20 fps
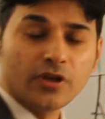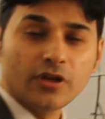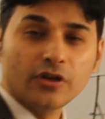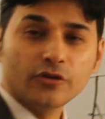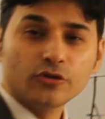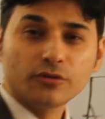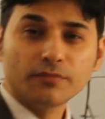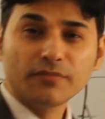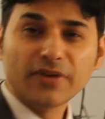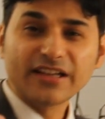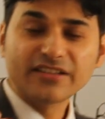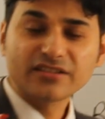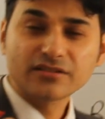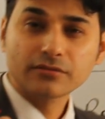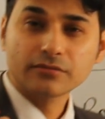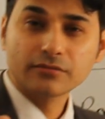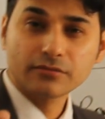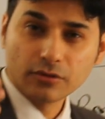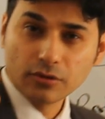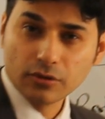
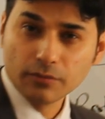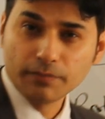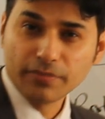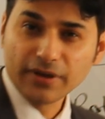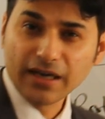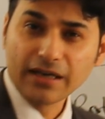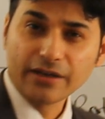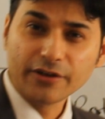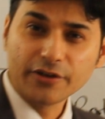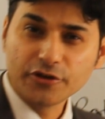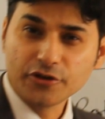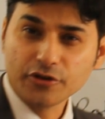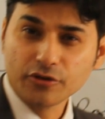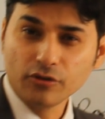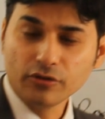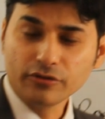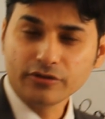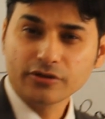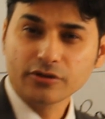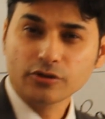So plant
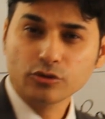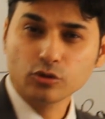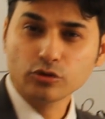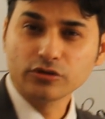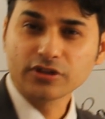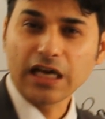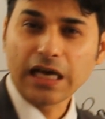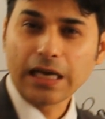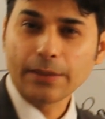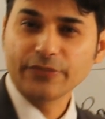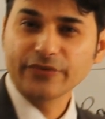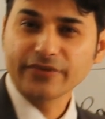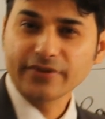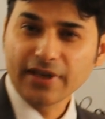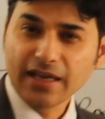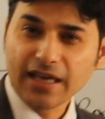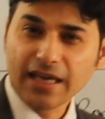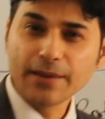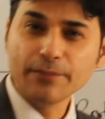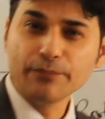tissues, 2 types,
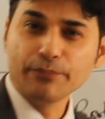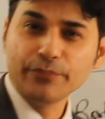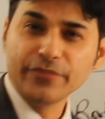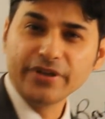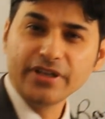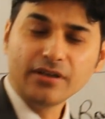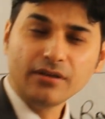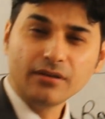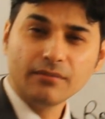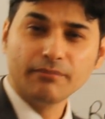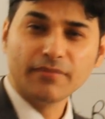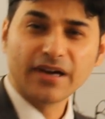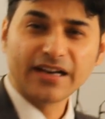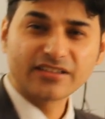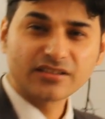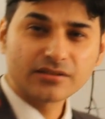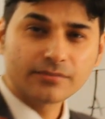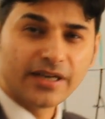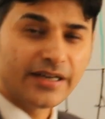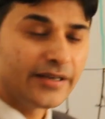MP,
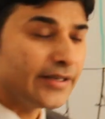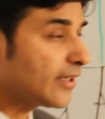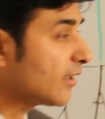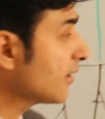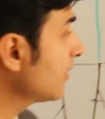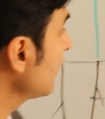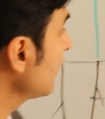meristematic